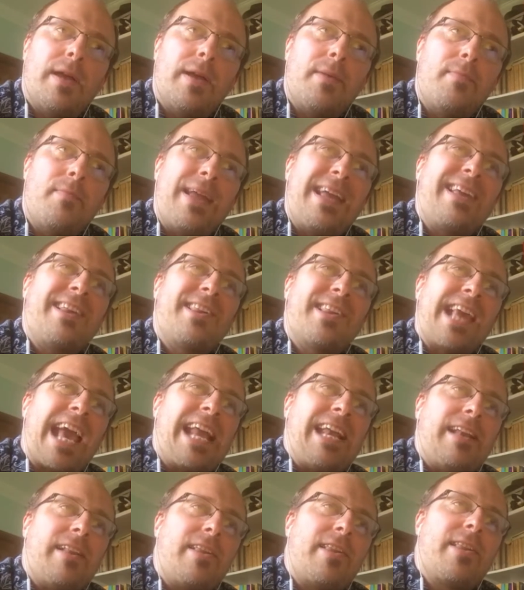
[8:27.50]
make
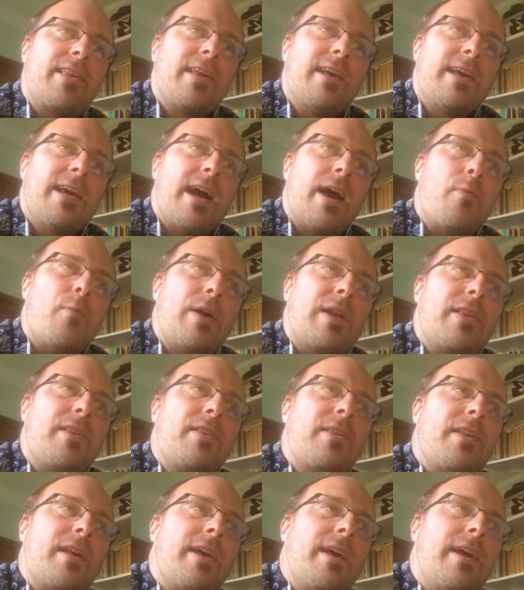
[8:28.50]
sense. And
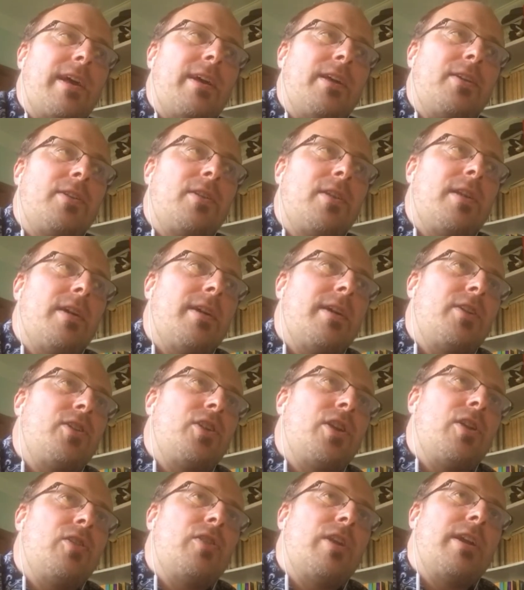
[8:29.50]
once
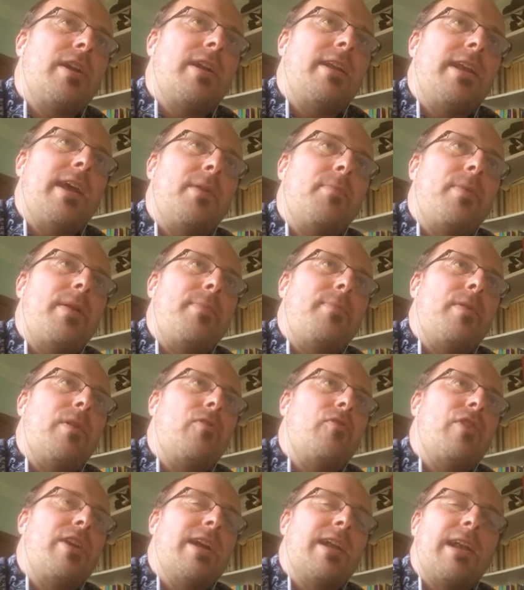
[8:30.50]
children and young
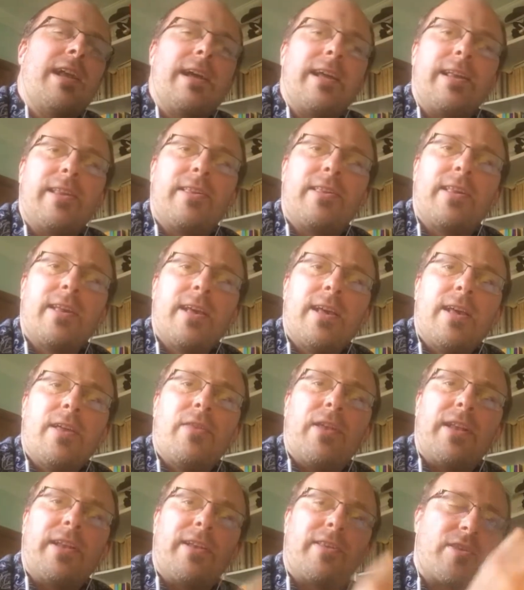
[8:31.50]
people realise
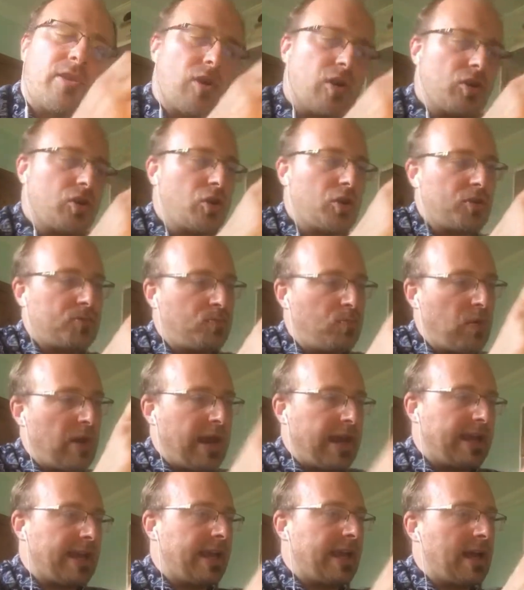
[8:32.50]
that it's not just
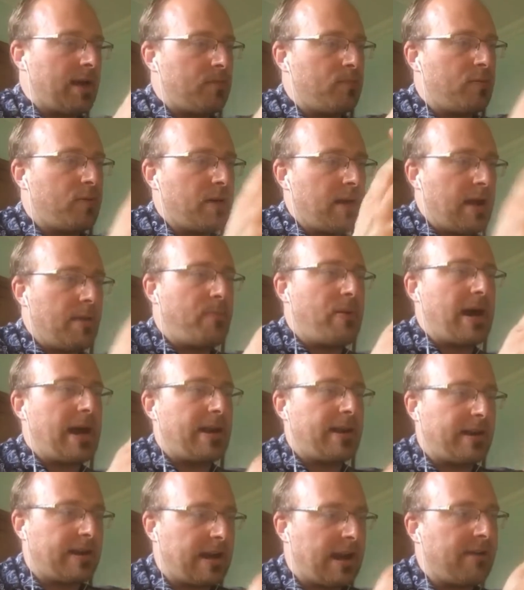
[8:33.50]
breaking up a
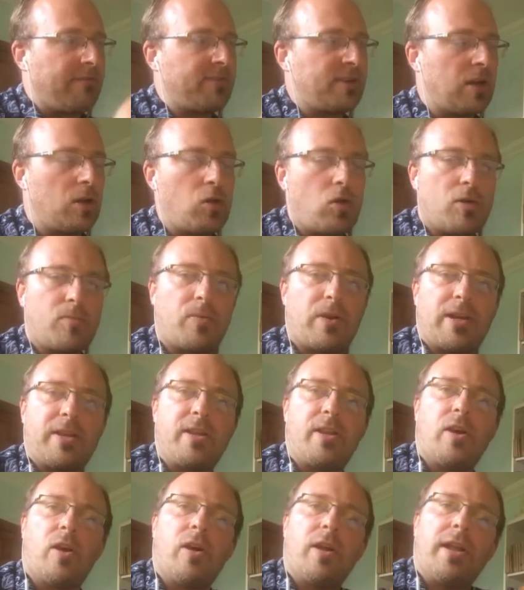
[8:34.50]
paragraph to look
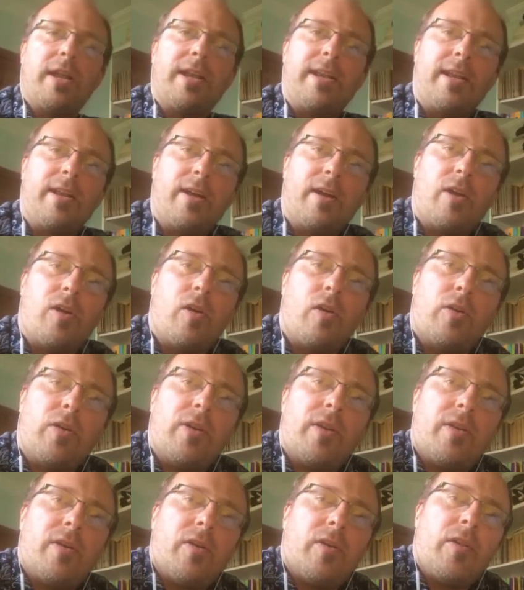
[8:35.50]
pretty
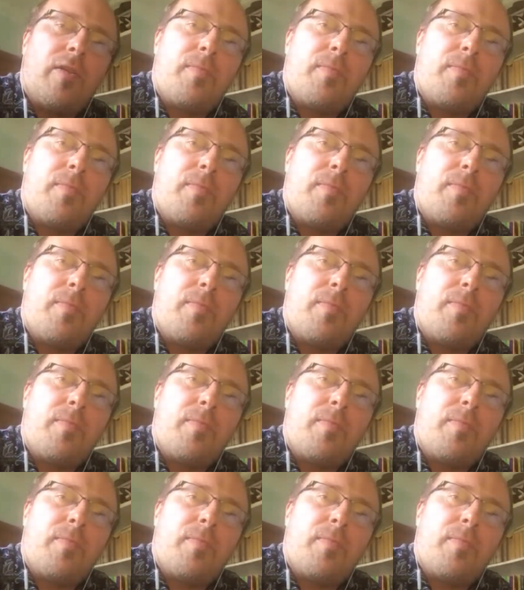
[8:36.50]
on the